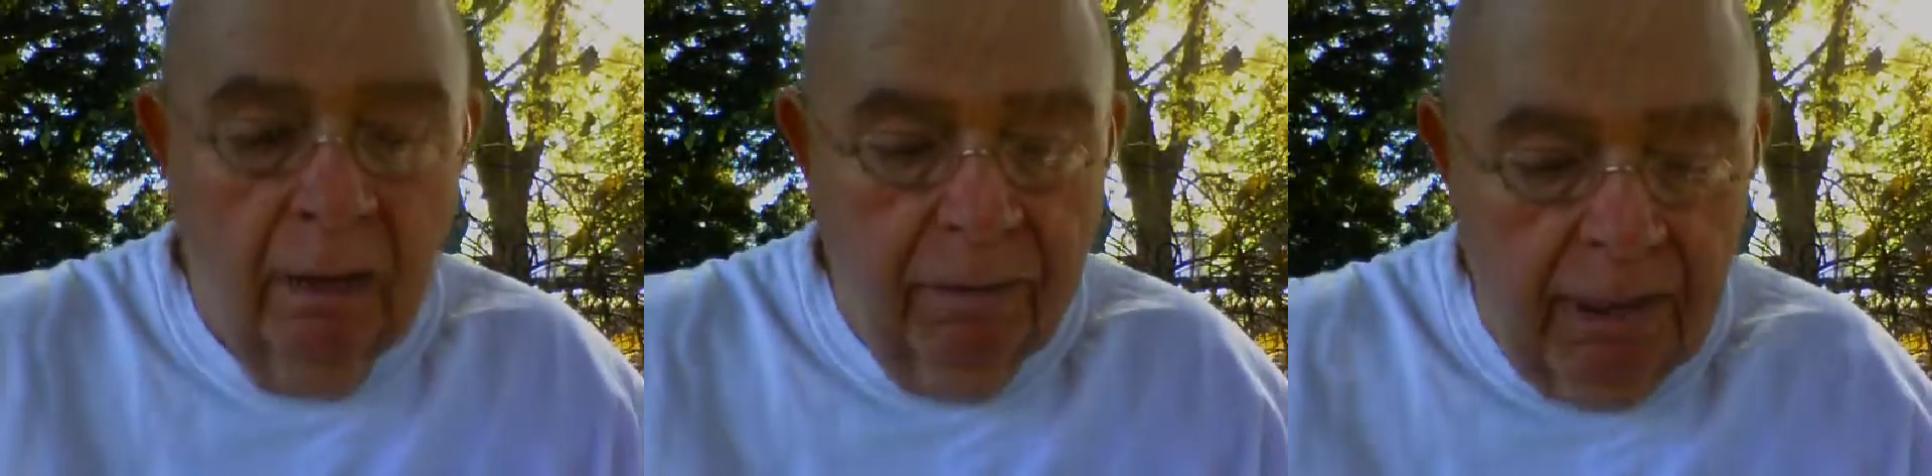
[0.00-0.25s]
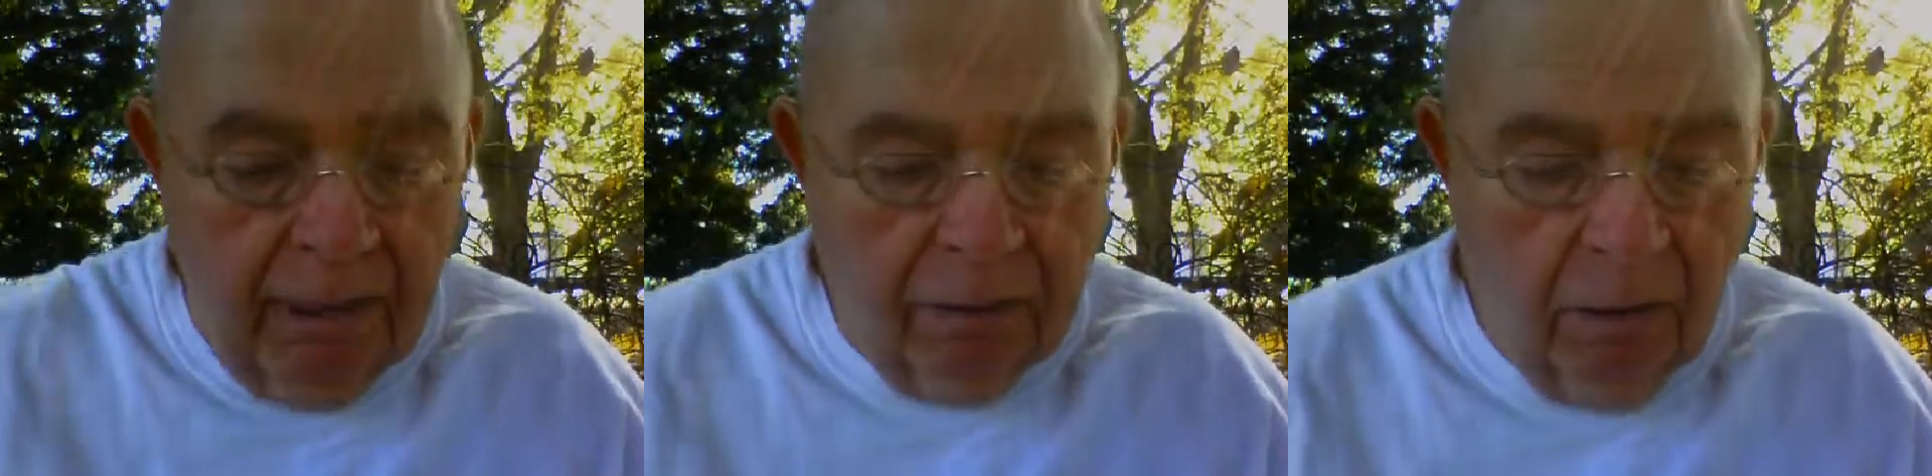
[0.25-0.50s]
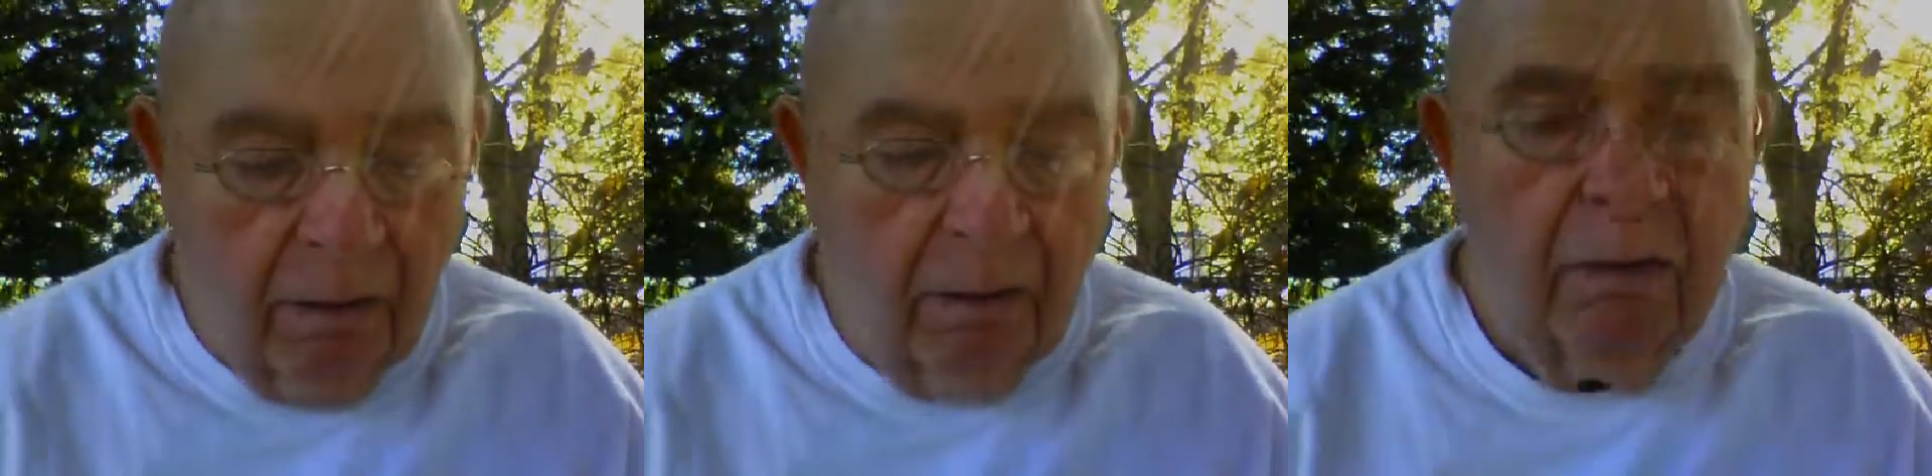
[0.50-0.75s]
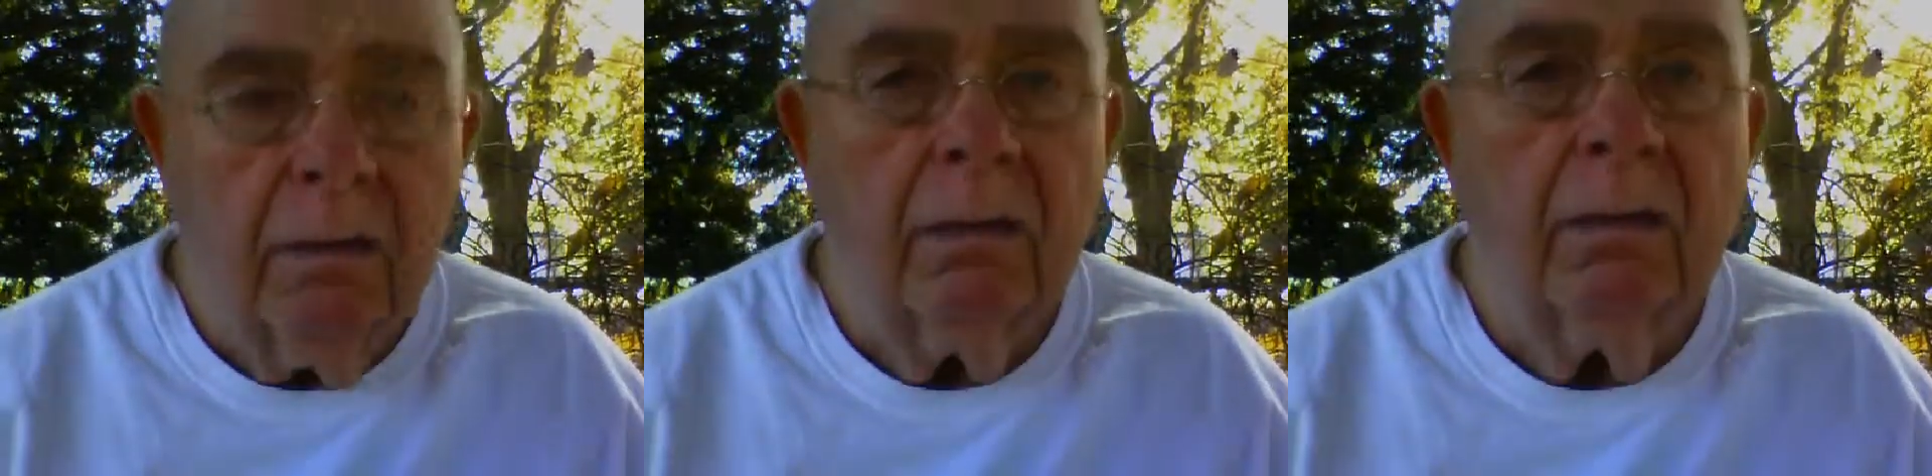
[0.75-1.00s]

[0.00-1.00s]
These are